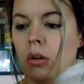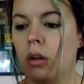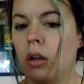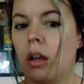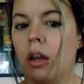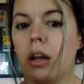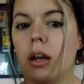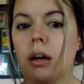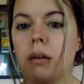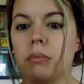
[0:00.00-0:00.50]

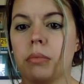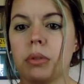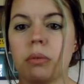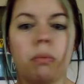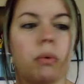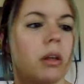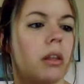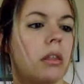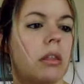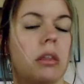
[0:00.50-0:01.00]
It comes
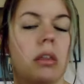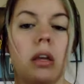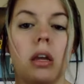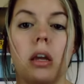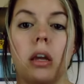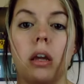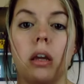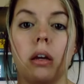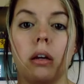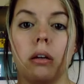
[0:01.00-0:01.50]
with
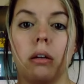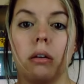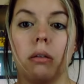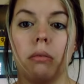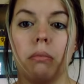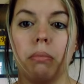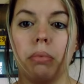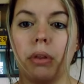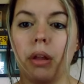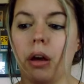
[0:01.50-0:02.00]
the
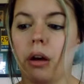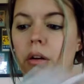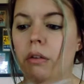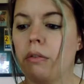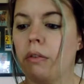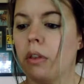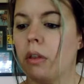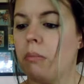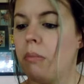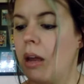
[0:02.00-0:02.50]
plug
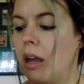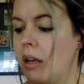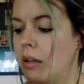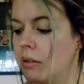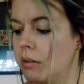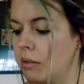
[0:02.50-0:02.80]
for the base.